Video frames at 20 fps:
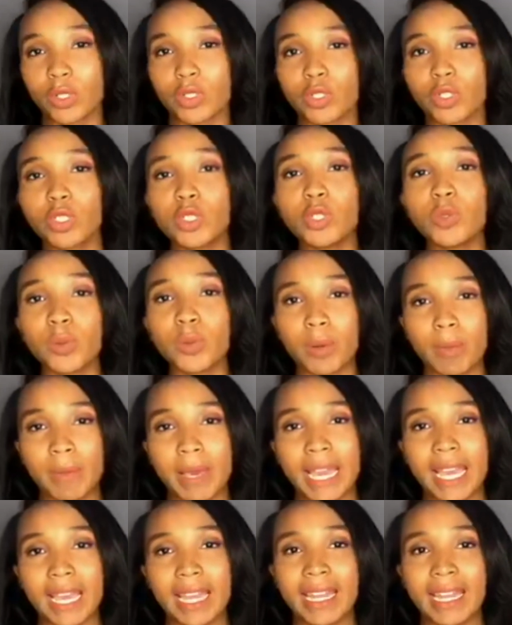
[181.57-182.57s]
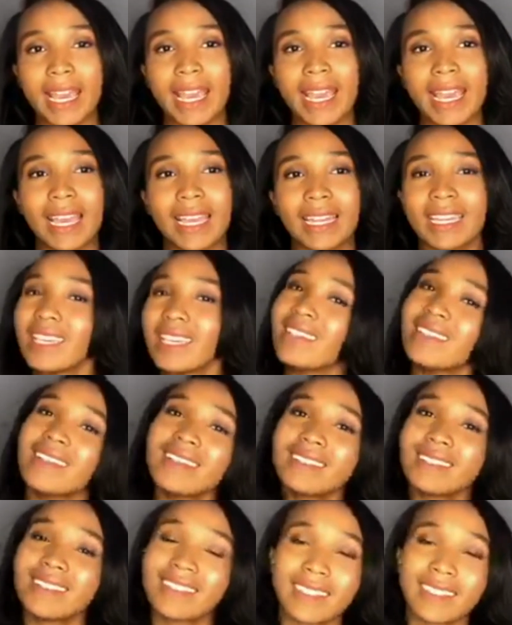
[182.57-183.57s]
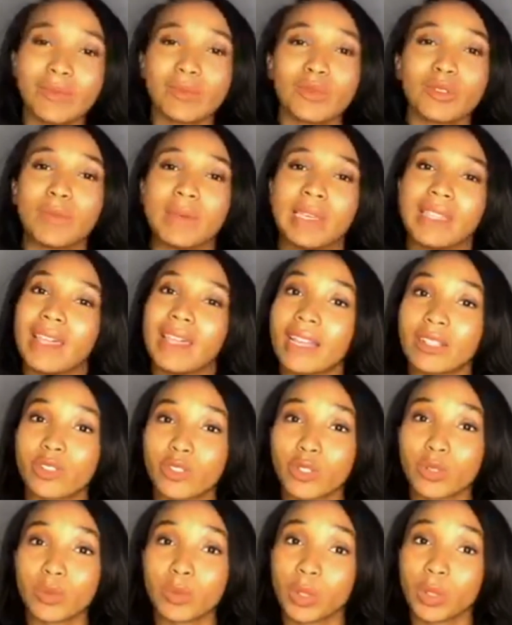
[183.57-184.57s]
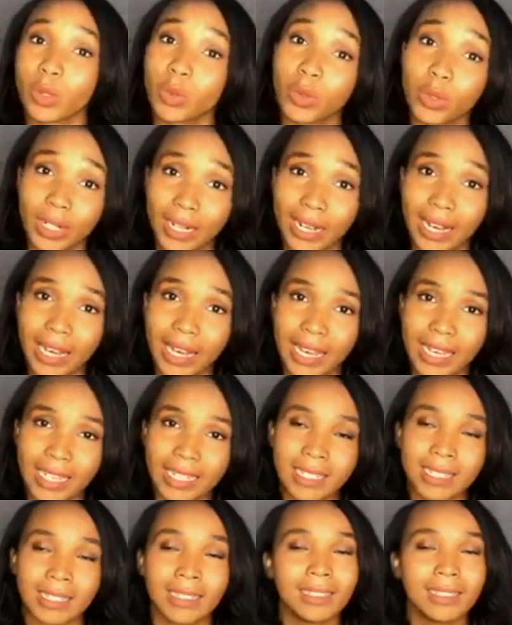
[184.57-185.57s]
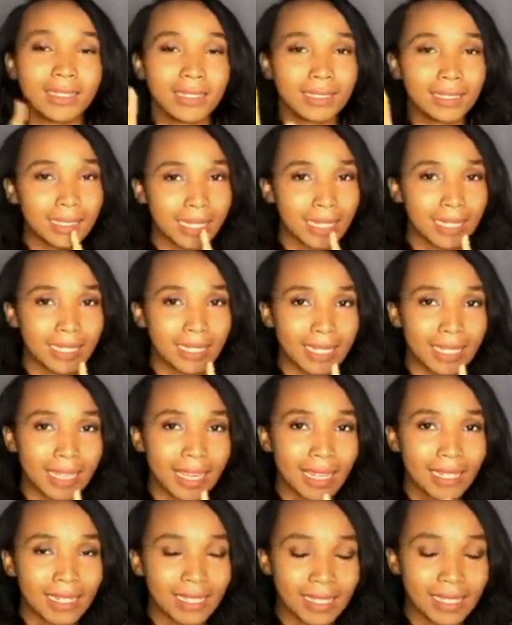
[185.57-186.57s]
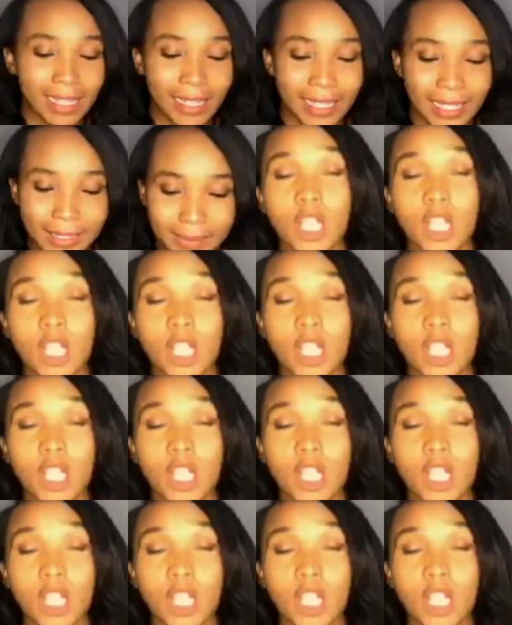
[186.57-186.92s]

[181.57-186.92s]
Superman, and he doesn't seem to be that super or kind. Get into that in a second.